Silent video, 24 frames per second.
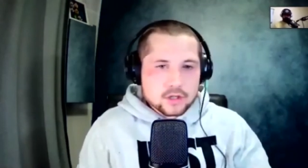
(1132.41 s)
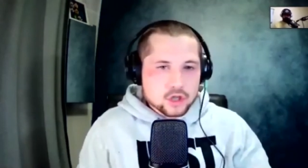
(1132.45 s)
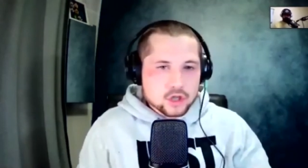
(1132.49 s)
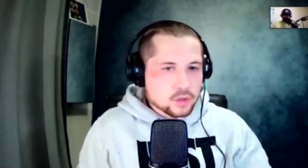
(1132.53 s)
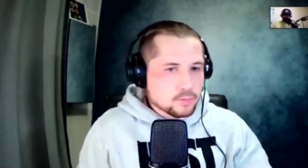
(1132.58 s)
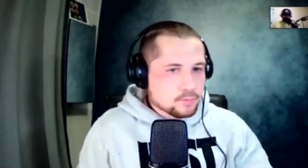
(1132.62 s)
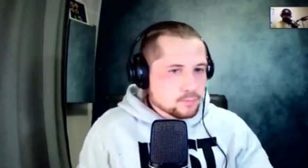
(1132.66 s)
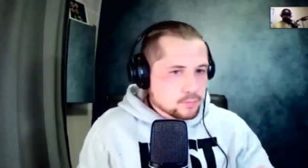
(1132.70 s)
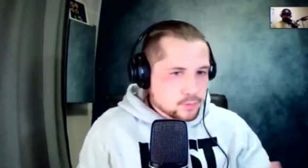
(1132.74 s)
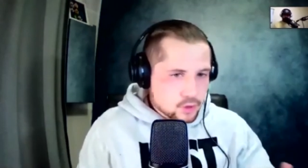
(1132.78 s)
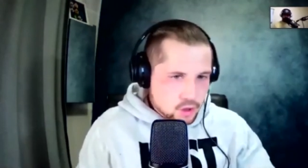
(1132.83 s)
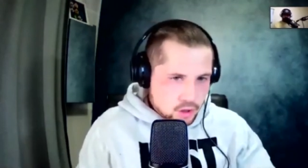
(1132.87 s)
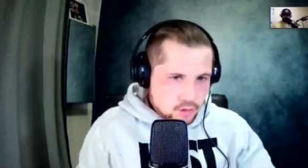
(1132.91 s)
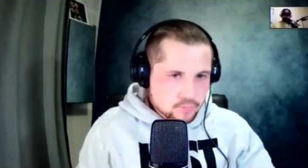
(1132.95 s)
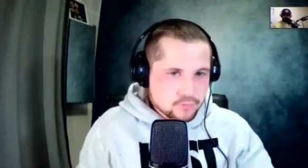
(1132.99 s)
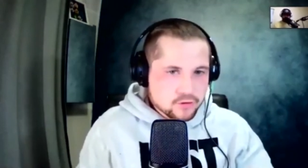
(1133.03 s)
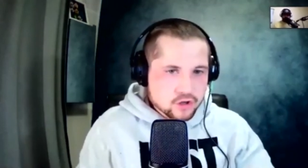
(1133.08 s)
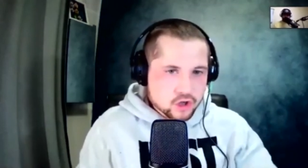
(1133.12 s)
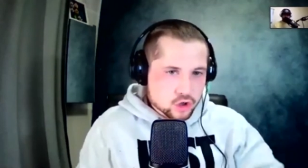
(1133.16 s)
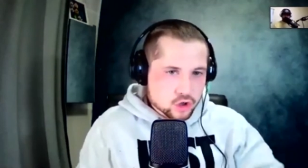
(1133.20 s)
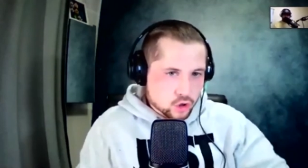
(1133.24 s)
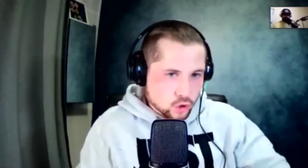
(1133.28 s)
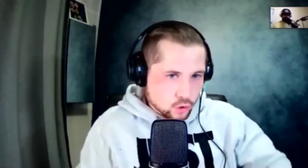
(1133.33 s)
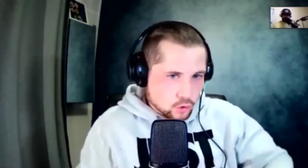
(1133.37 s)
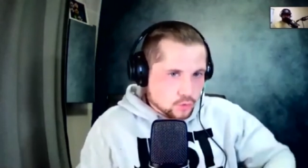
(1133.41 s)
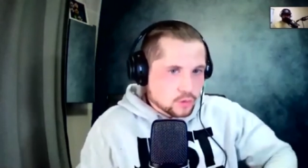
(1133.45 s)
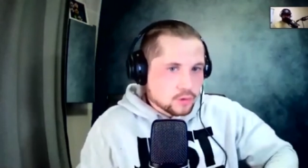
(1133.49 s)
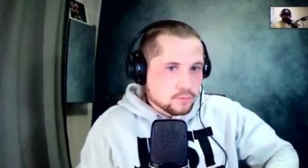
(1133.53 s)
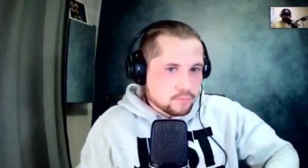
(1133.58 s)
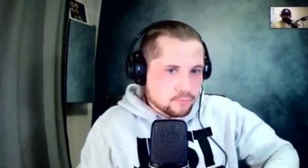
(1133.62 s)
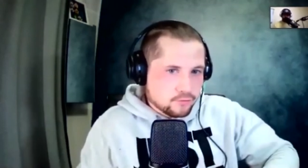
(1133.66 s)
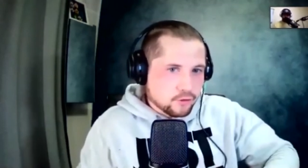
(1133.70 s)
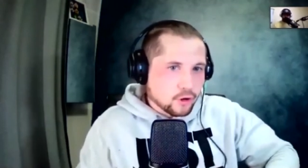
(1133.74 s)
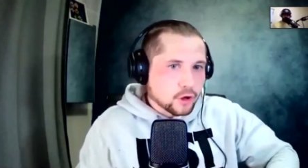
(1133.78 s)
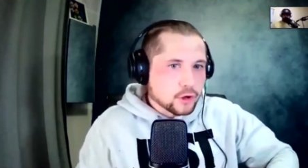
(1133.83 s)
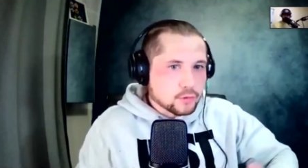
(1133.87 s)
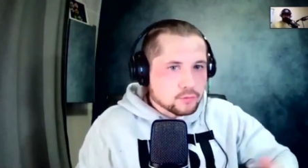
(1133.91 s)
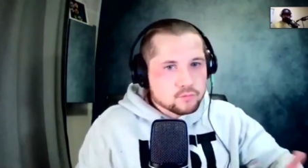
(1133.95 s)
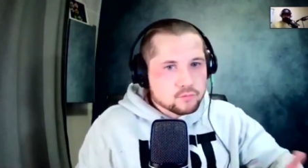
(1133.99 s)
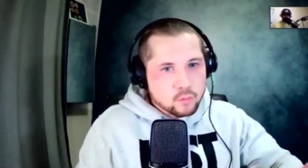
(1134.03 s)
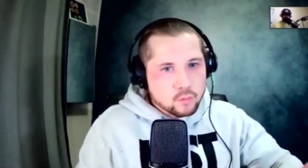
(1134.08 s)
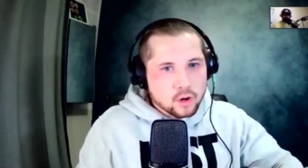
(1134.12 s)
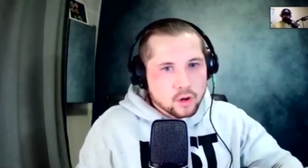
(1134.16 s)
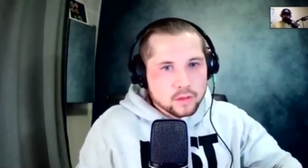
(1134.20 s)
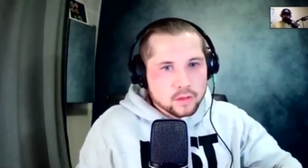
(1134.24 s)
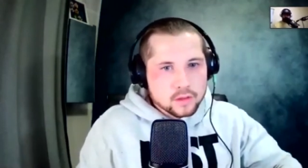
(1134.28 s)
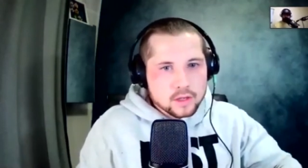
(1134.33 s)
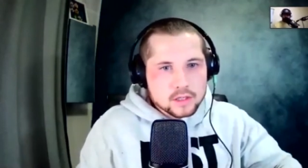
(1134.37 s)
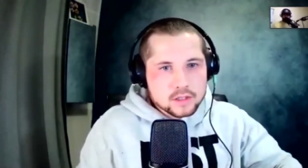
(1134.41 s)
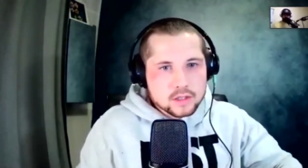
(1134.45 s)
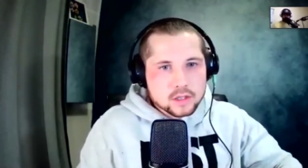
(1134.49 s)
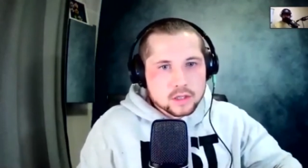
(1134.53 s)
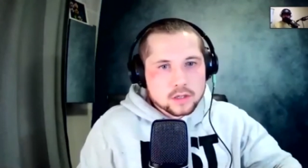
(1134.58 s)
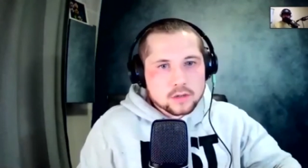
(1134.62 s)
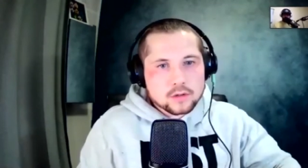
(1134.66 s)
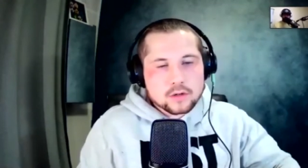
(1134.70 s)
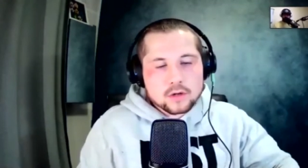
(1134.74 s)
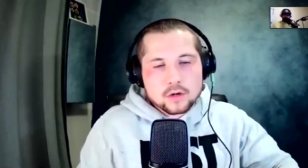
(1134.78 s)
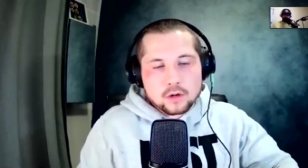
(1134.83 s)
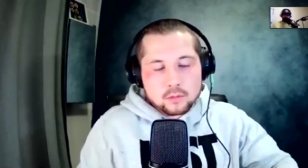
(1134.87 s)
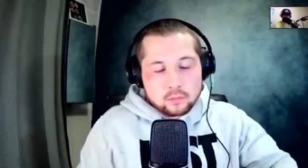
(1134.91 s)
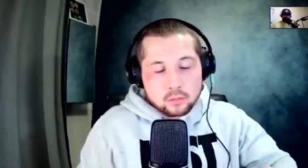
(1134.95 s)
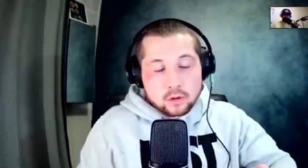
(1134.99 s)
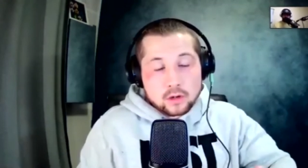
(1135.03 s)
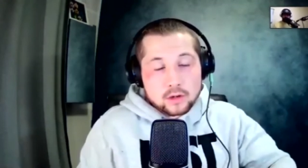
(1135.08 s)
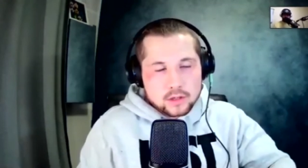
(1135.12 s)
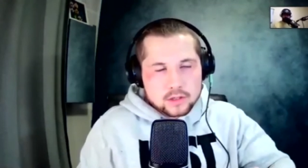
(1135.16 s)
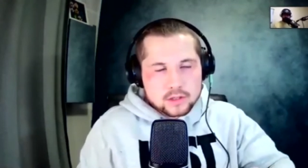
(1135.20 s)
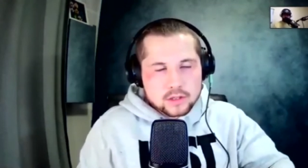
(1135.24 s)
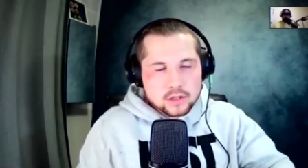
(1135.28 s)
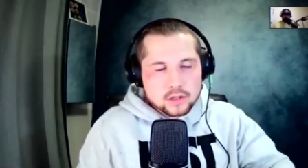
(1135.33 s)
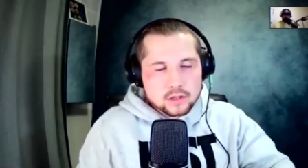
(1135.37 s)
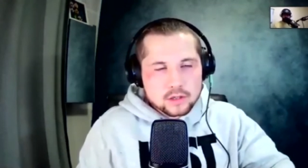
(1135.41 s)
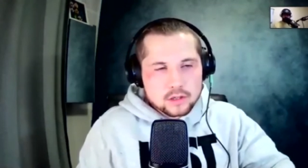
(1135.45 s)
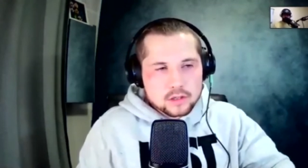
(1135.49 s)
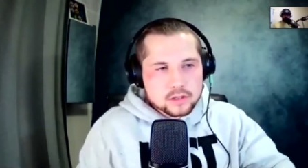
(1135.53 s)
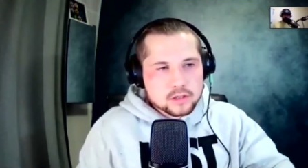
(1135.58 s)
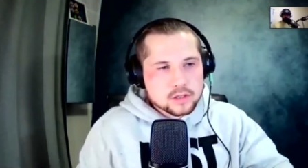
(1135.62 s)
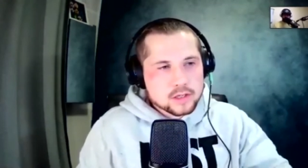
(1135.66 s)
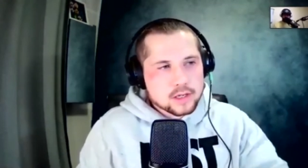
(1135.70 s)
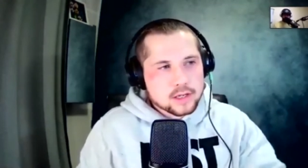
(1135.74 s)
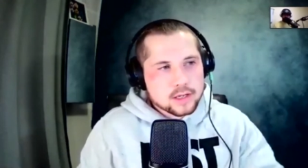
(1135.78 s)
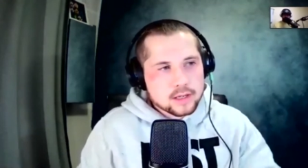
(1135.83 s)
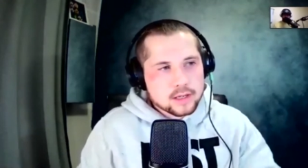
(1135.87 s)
She should fight one of these guys, one of these girls.